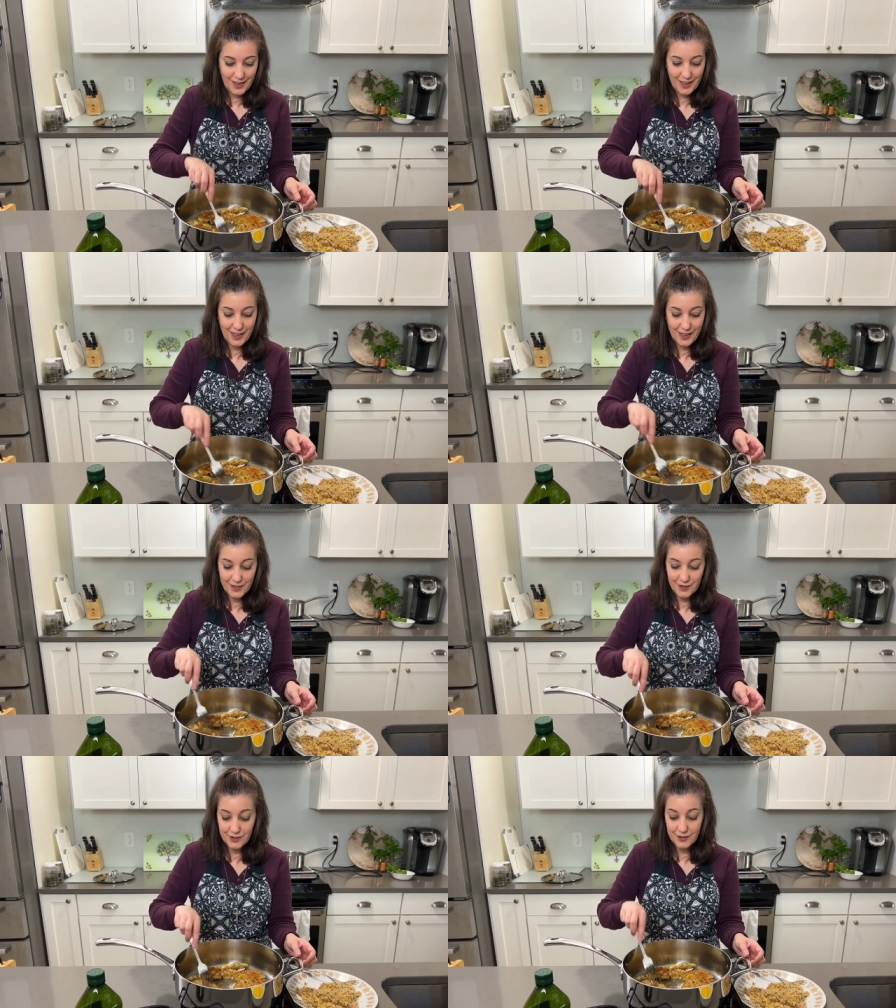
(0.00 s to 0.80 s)

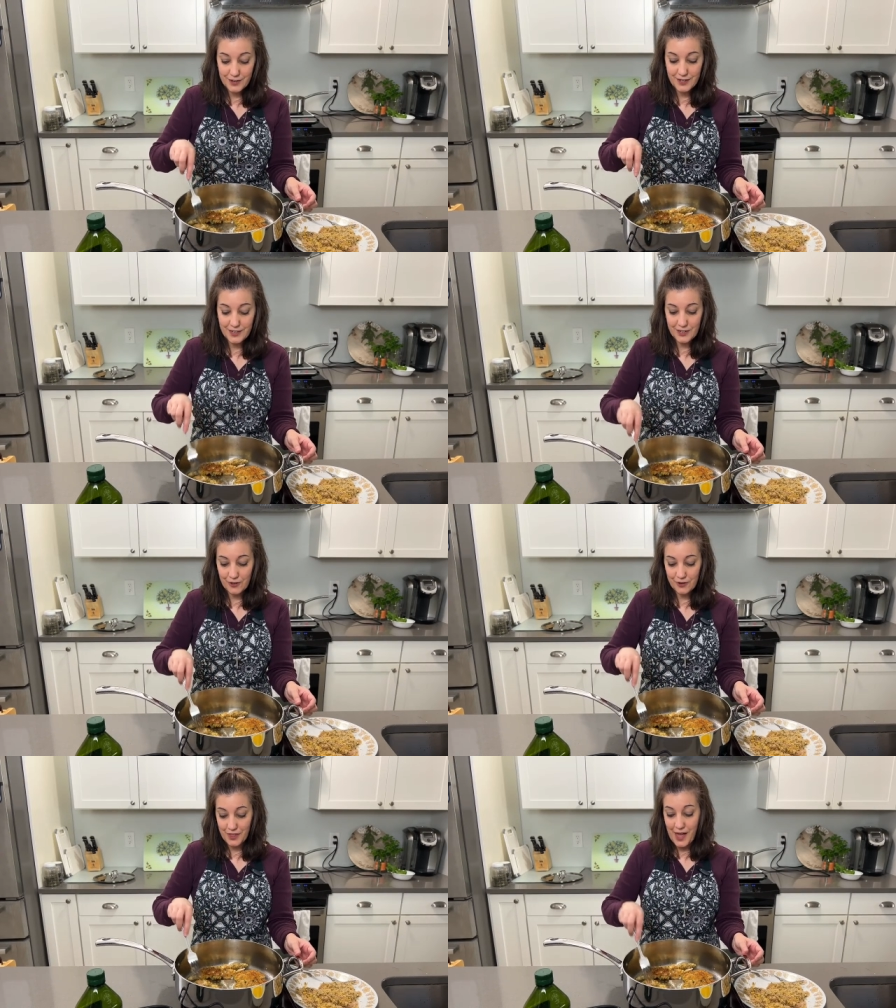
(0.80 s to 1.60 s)
and
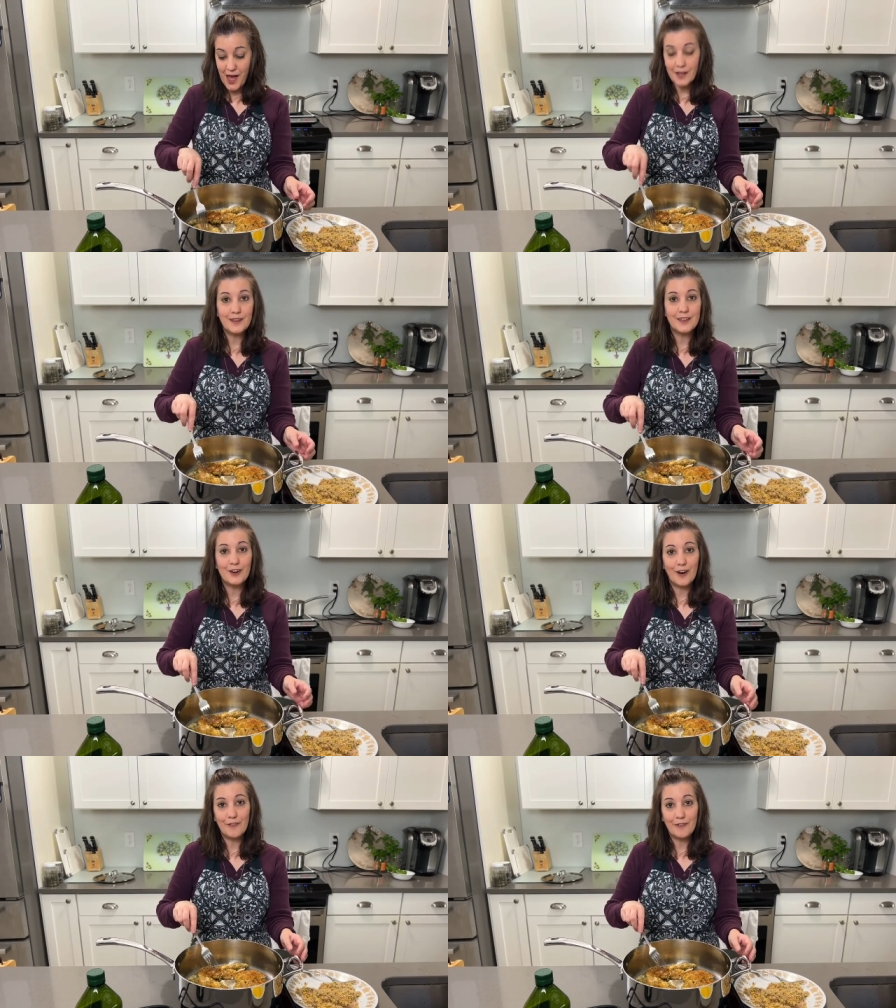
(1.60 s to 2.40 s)
instilled that
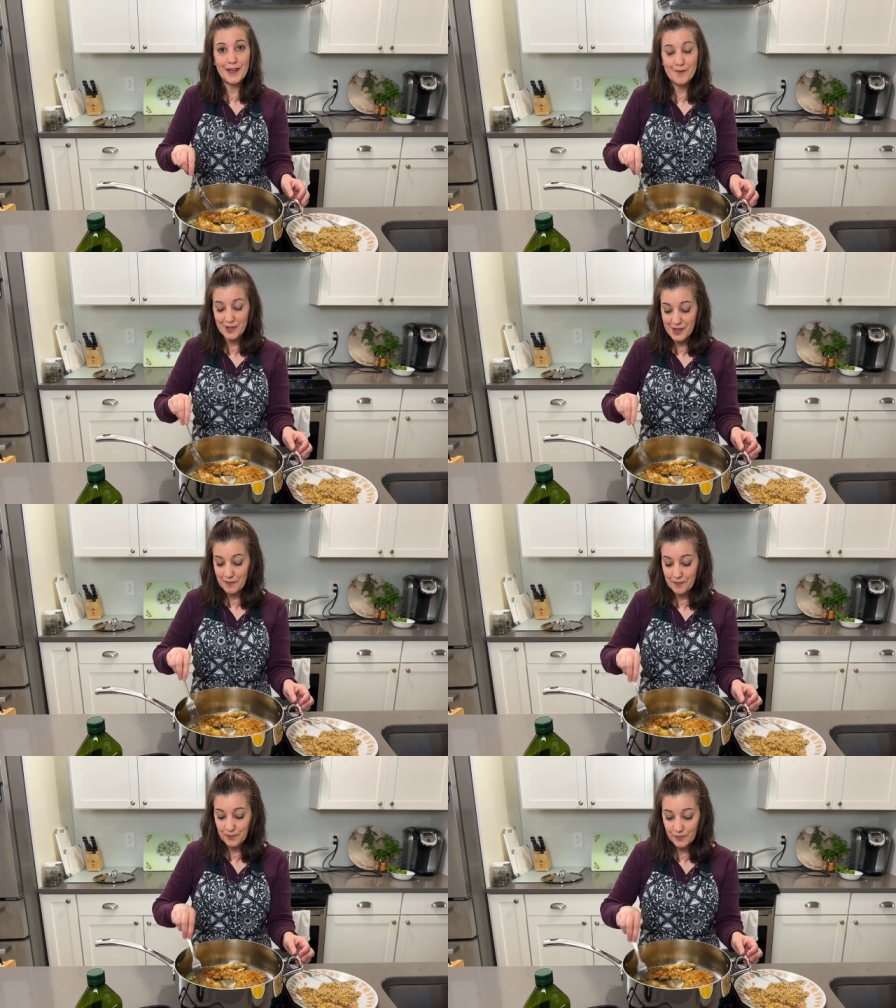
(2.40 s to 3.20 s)
in our family